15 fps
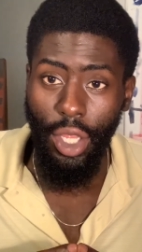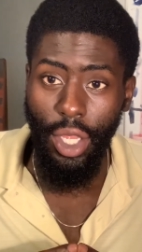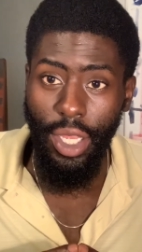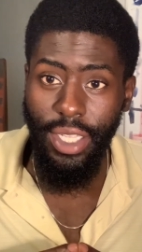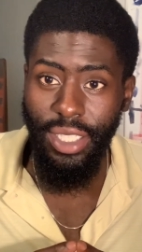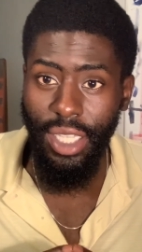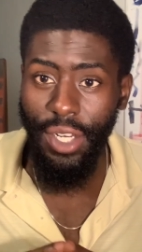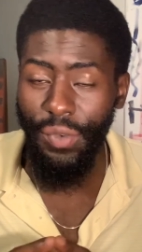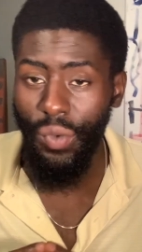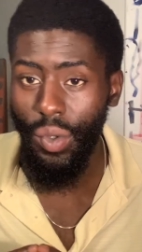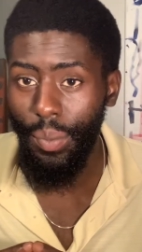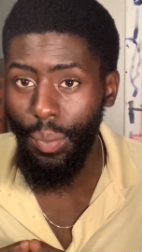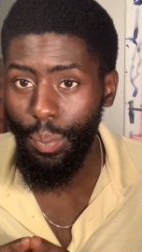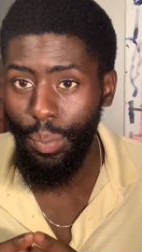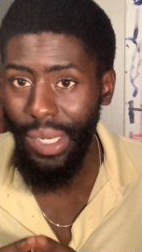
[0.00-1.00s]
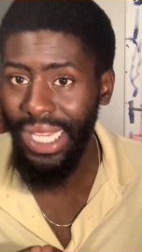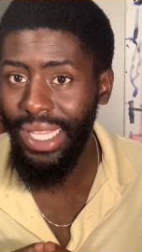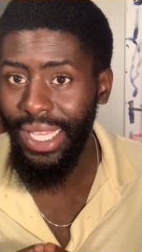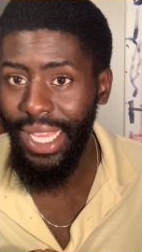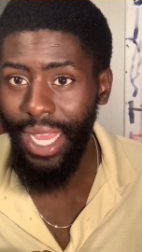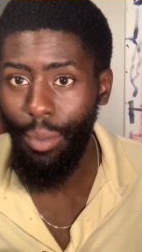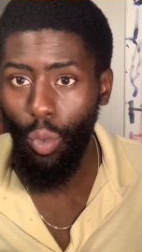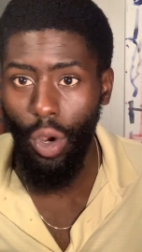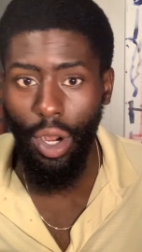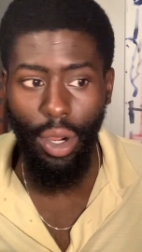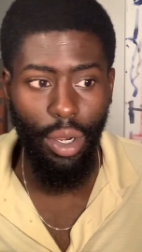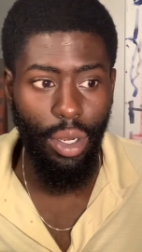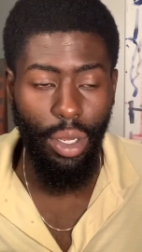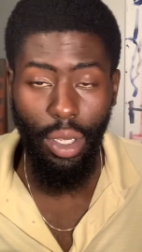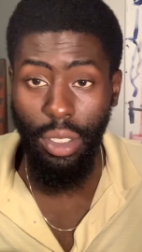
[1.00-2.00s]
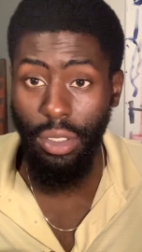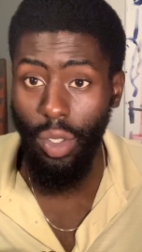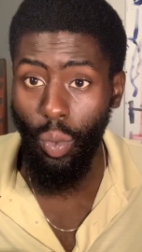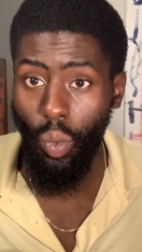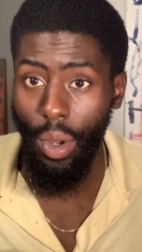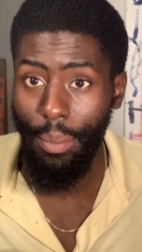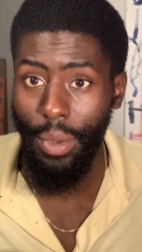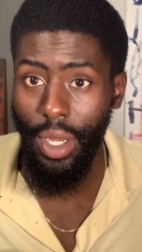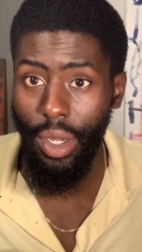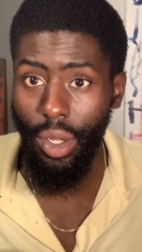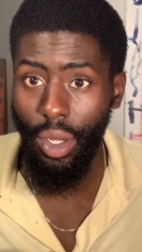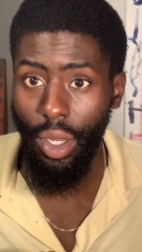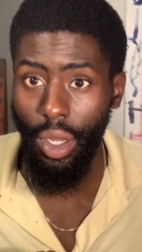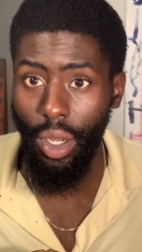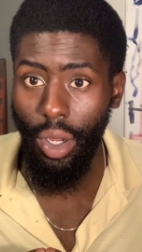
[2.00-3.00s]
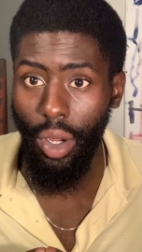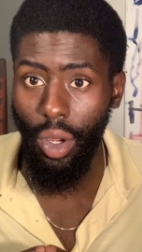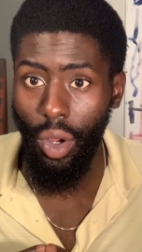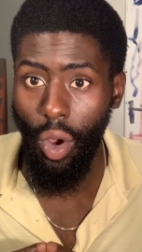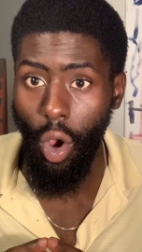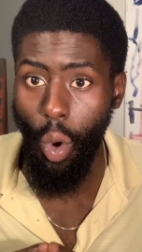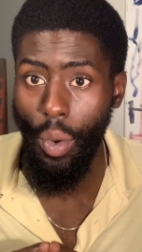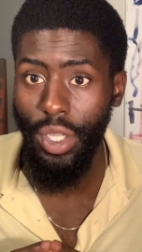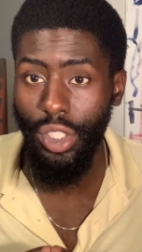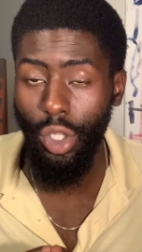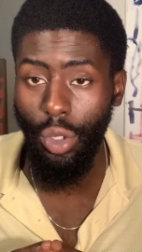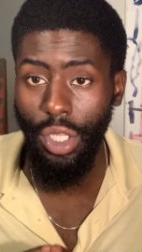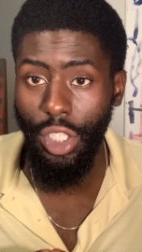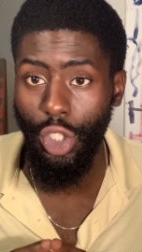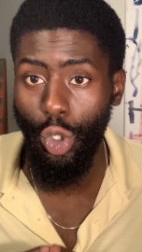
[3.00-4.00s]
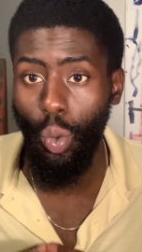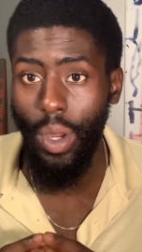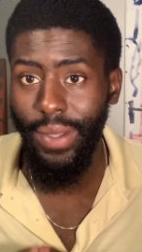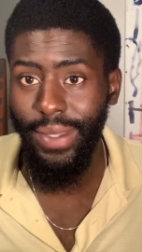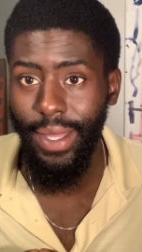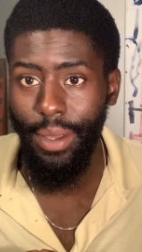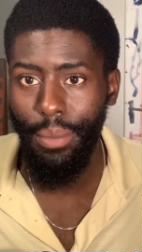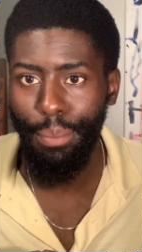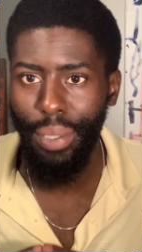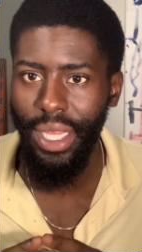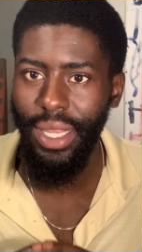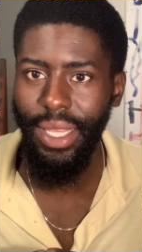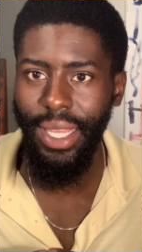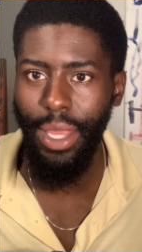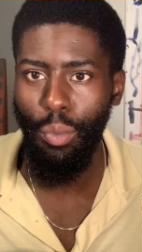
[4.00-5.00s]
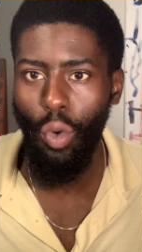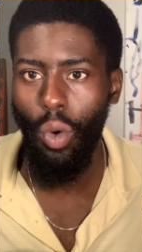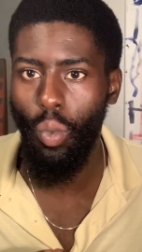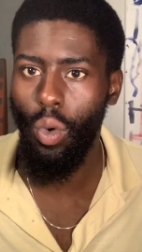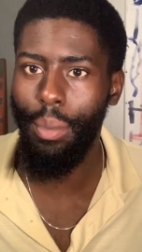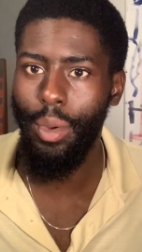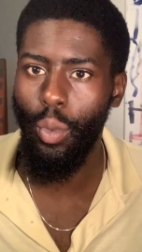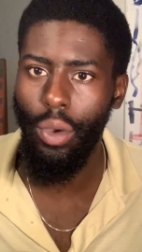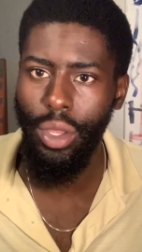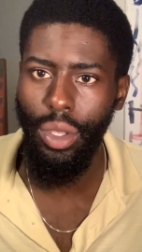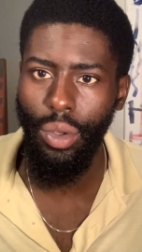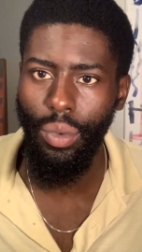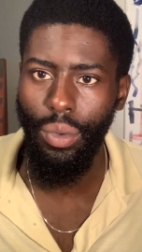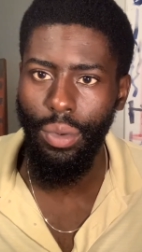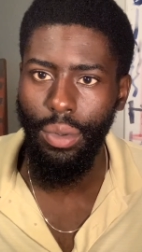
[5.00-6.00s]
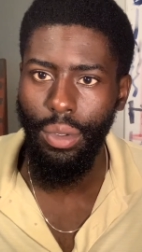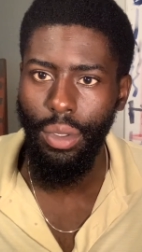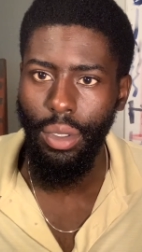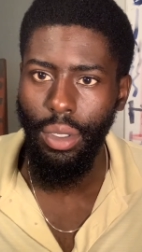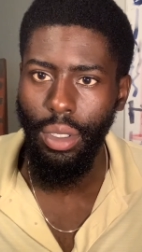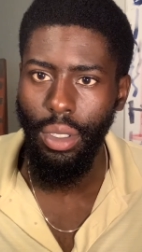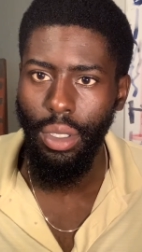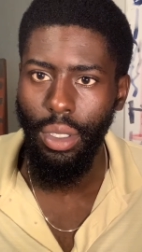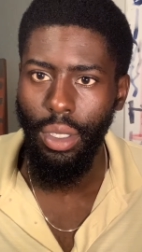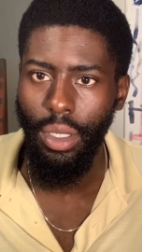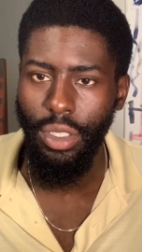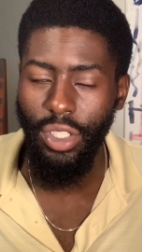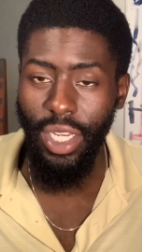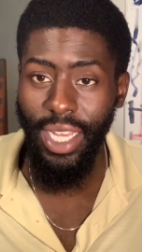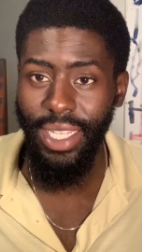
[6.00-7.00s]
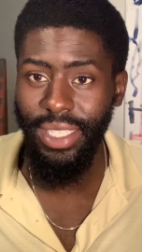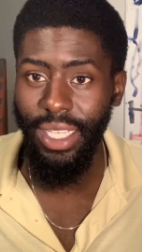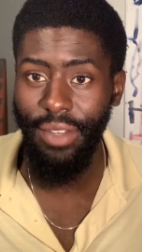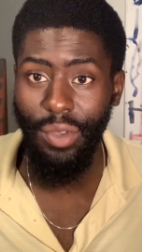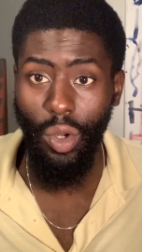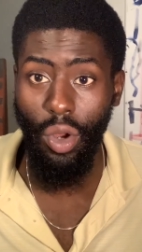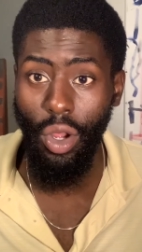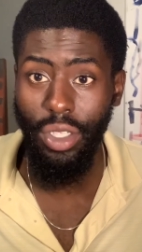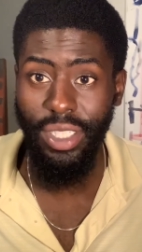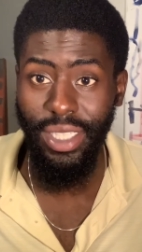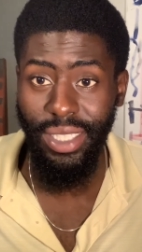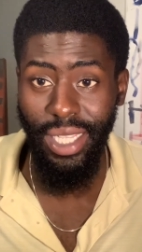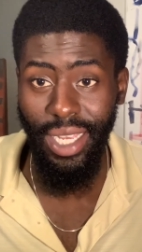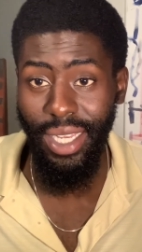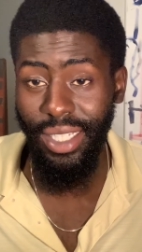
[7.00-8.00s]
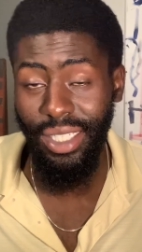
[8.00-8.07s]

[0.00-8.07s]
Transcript: instead of playing the game where the women always know that you want them, play the game where a woman want you. So like I said, if the girl's a 10 and